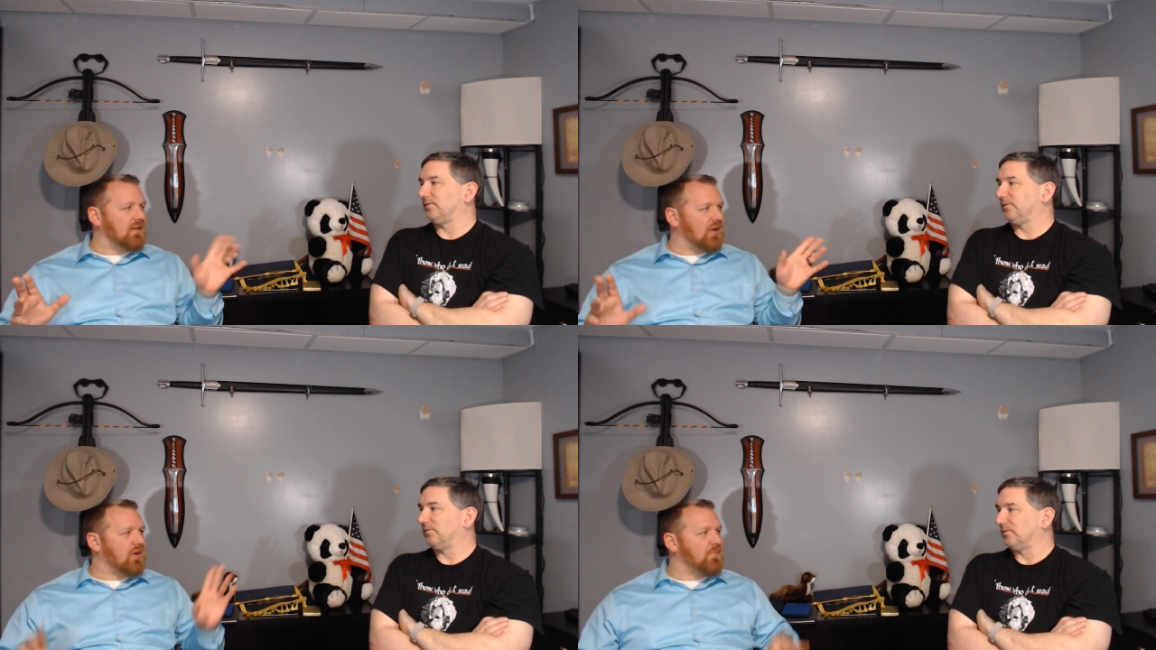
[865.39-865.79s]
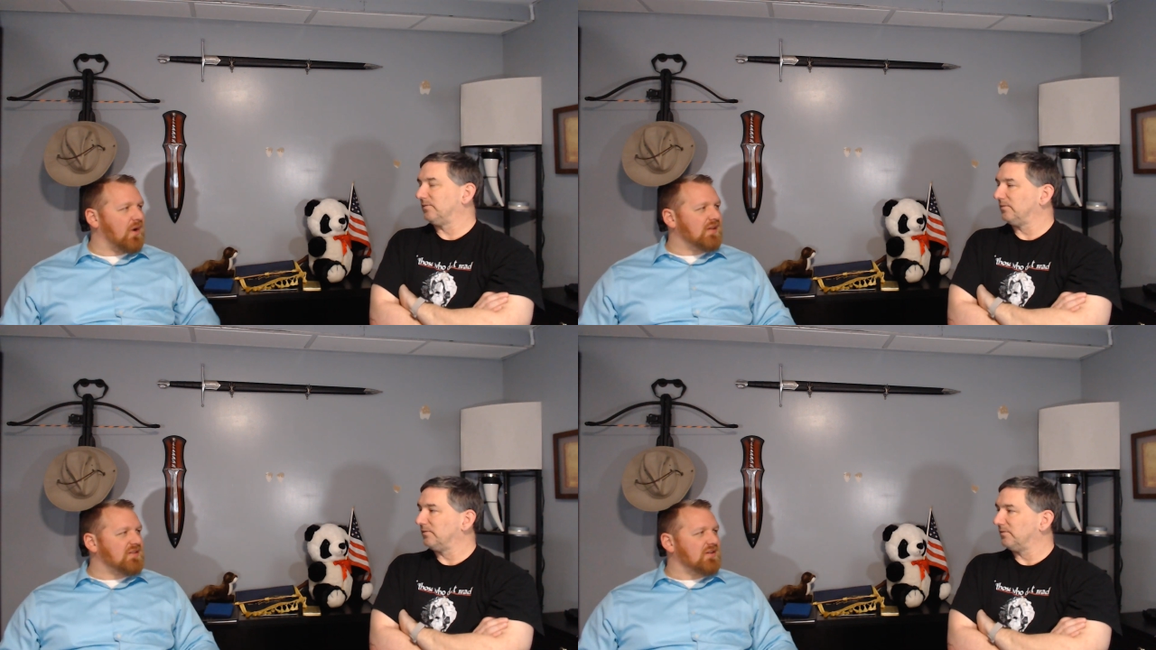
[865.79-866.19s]
Speaker 1: You know, he
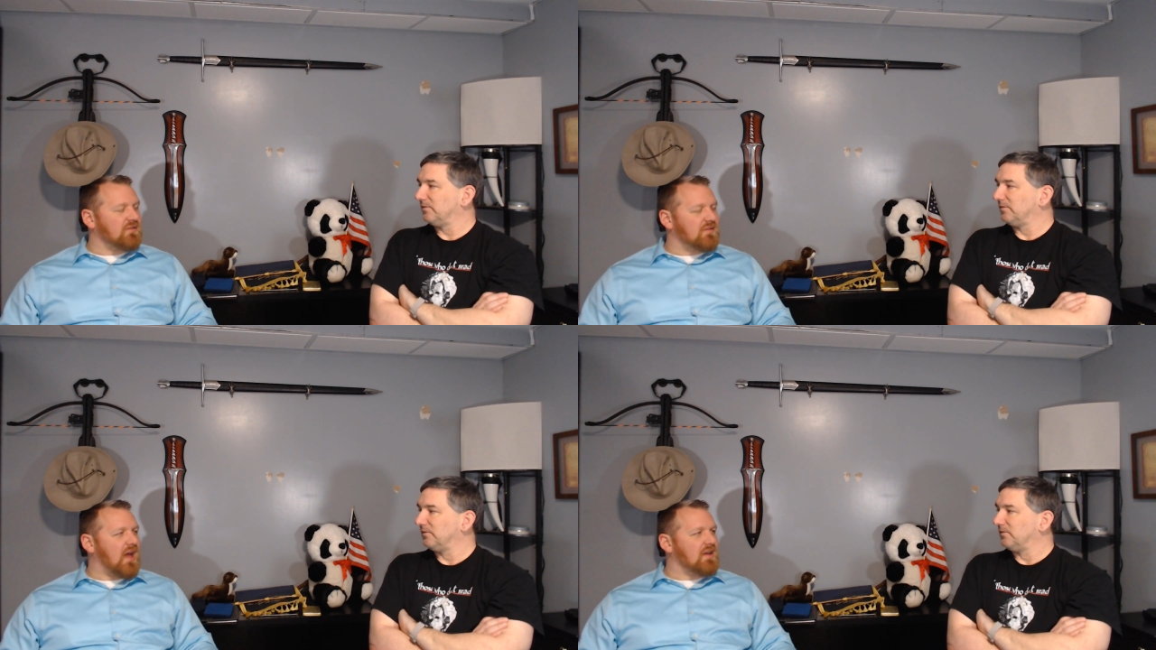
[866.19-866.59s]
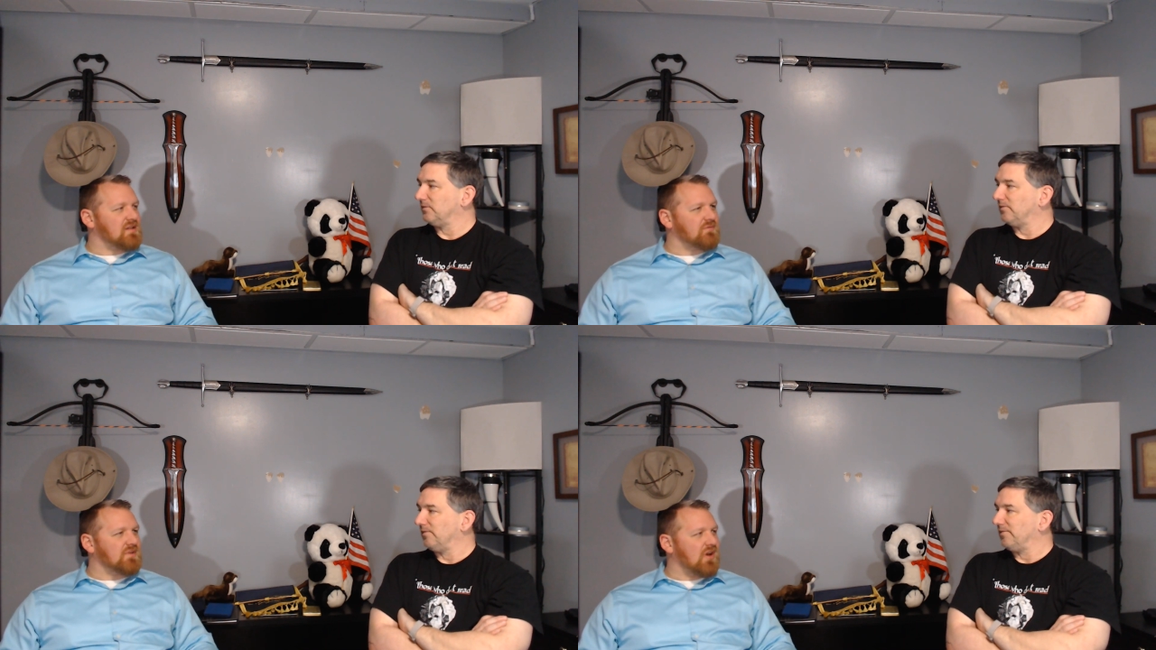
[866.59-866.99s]
probably still, as
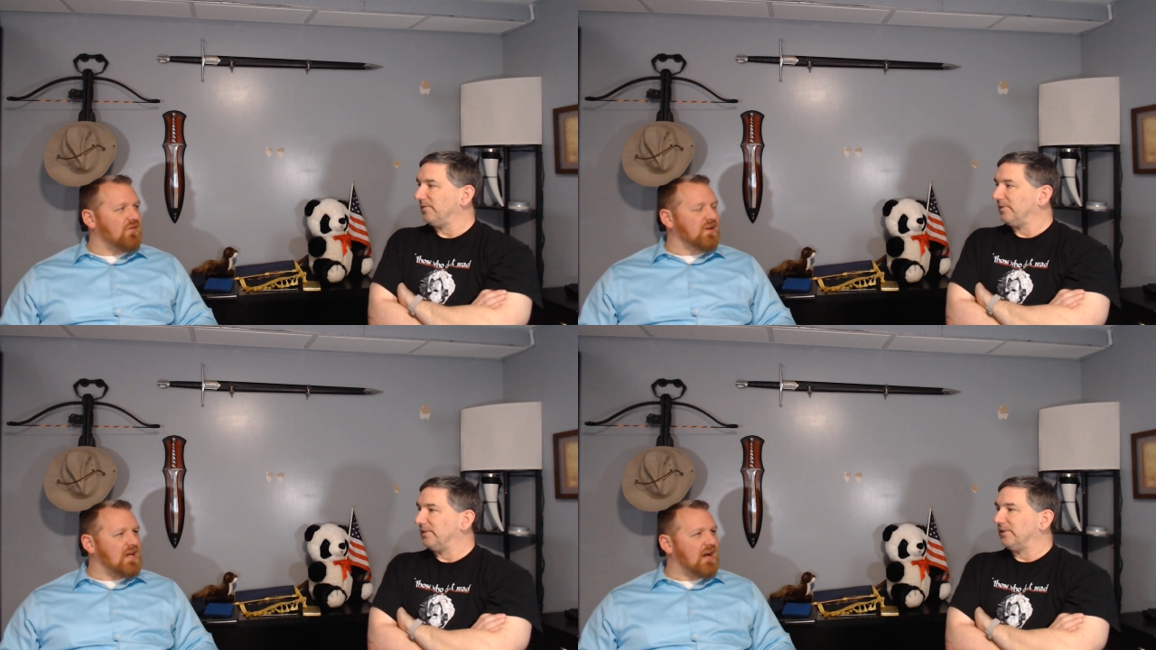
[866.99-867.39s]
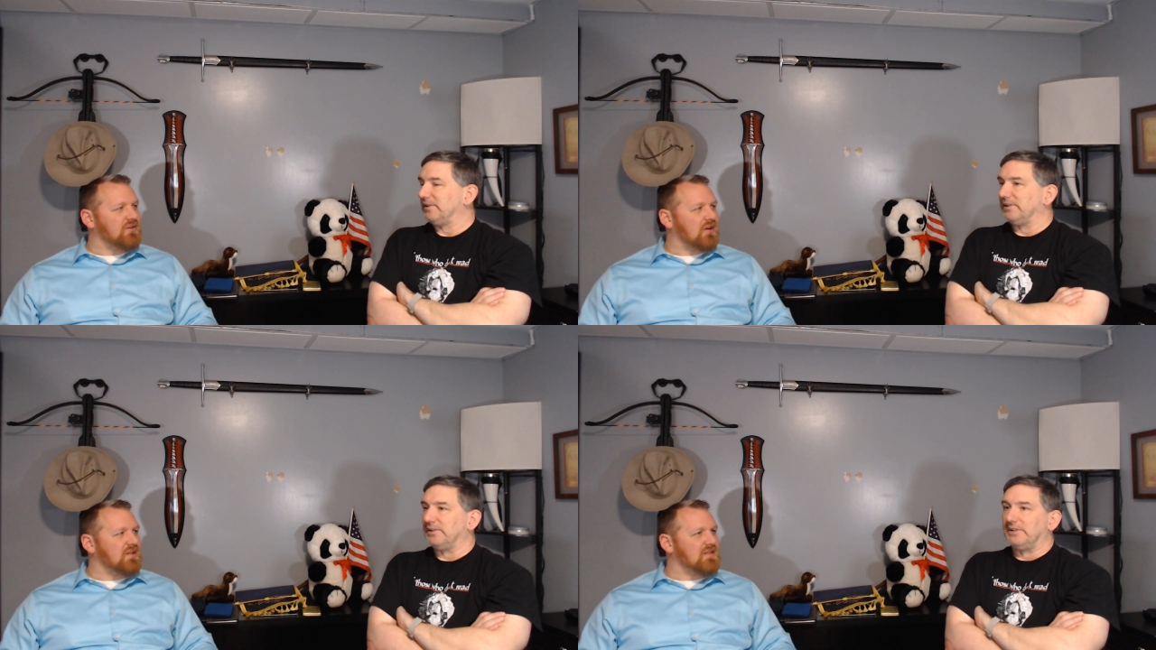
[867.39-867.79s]
he was going down
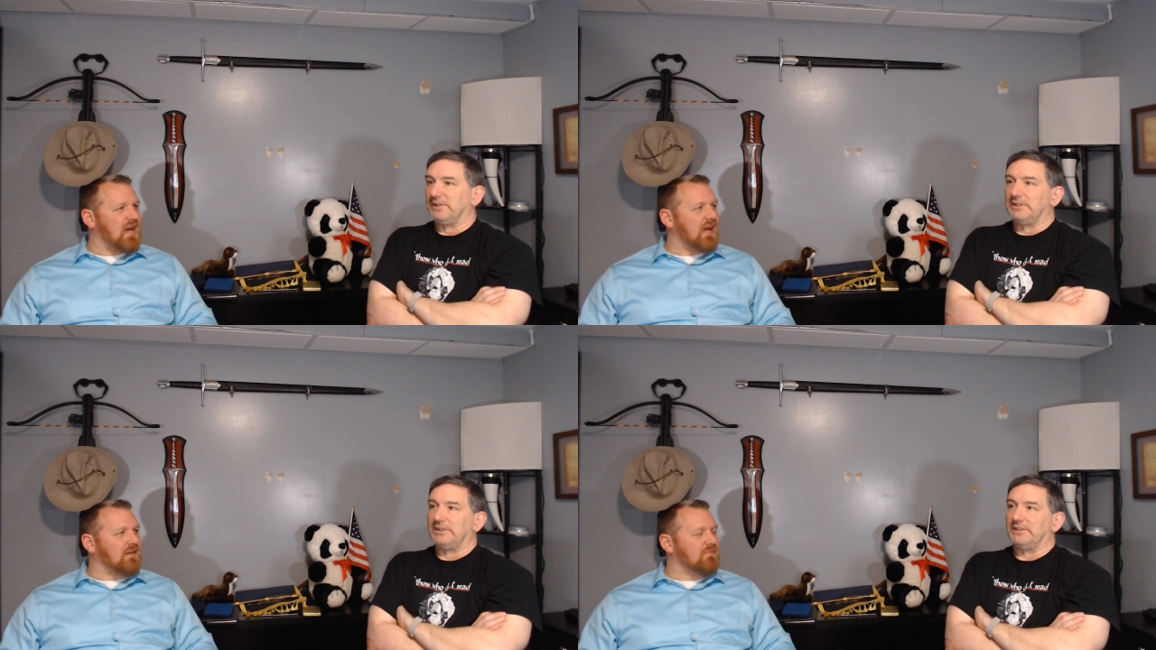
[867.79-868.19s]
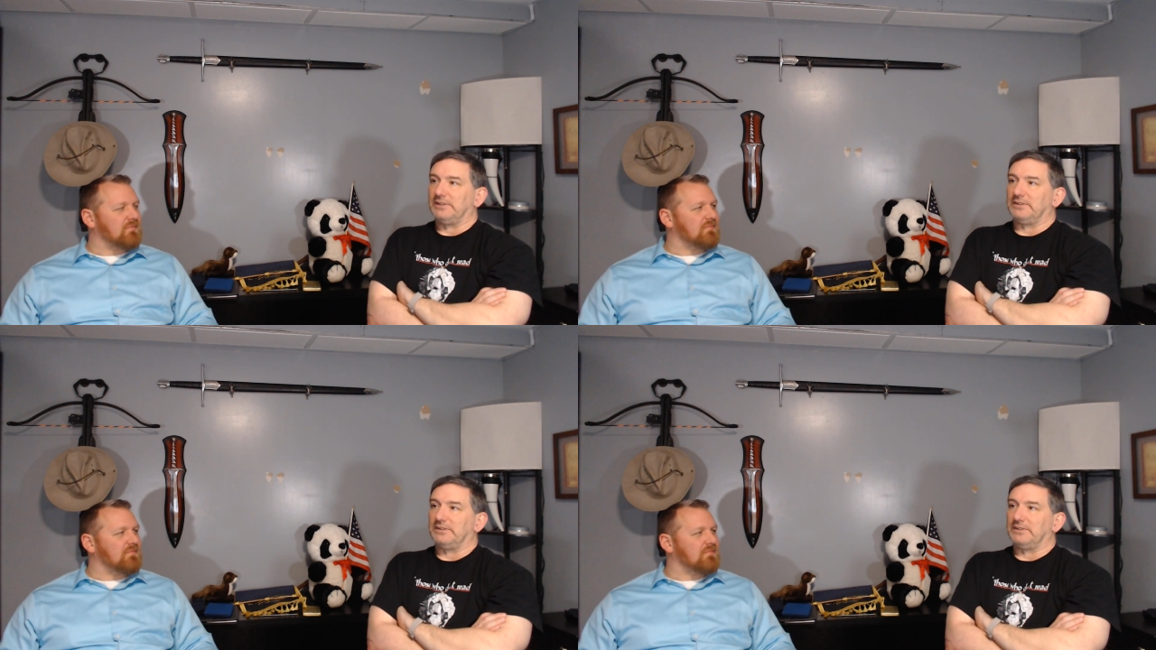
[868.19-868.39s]
on his dying